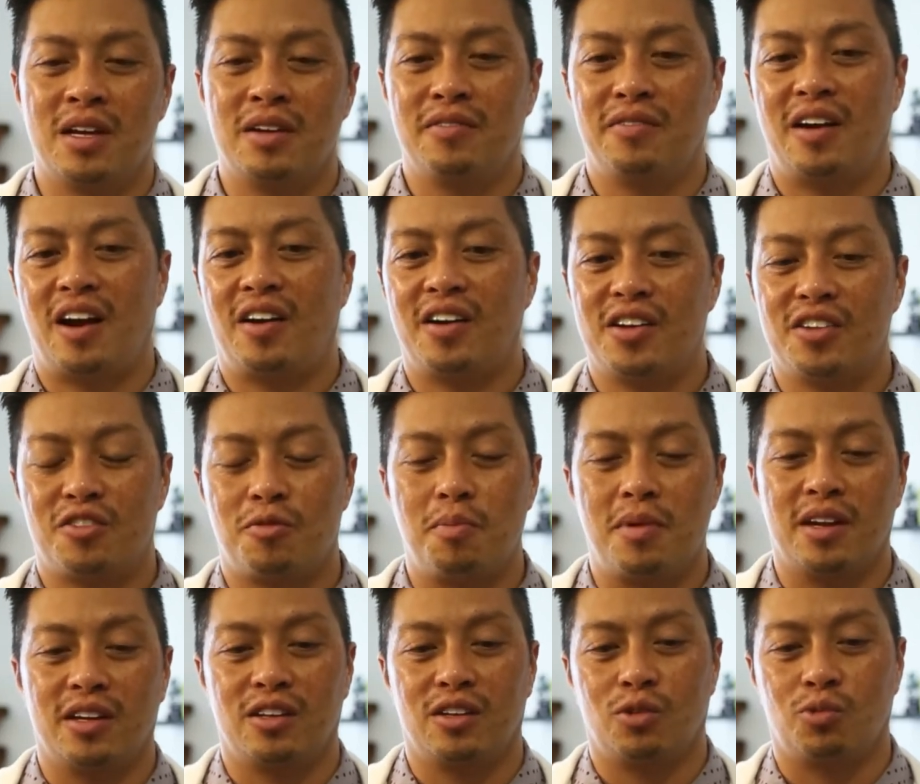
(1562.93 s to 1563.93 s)
in various
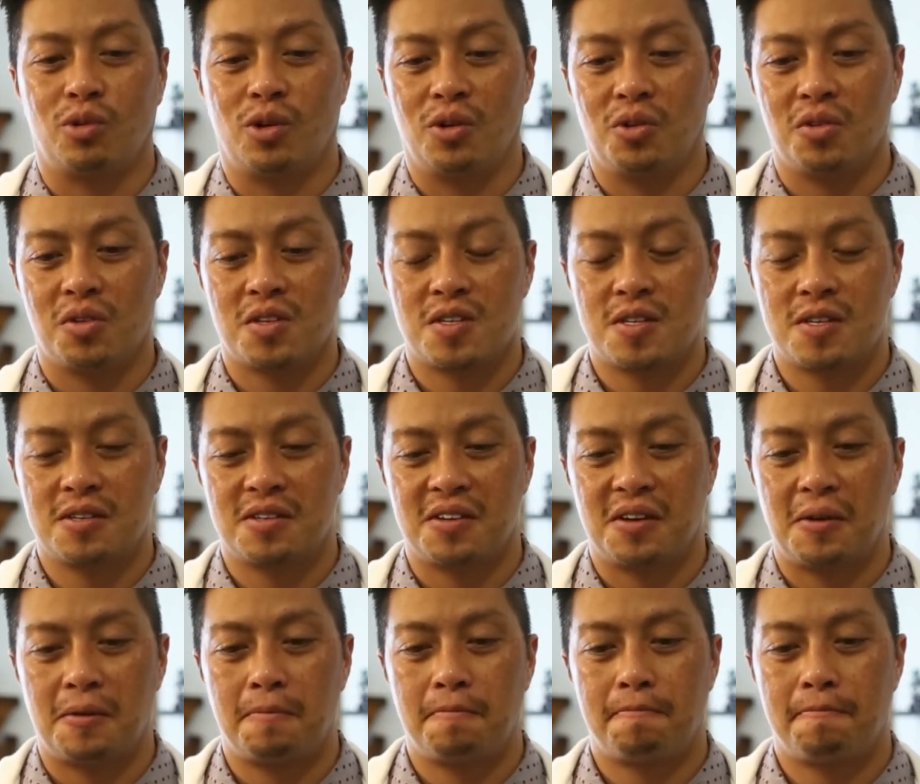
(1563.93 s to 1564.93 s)
medical roles.
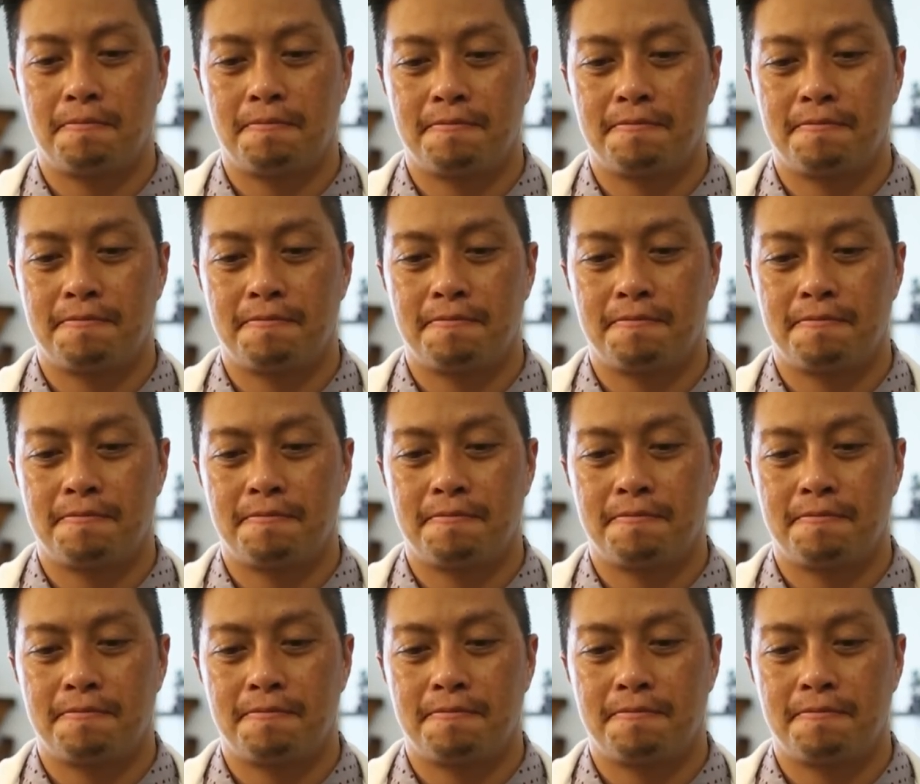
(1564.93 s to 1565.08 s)
So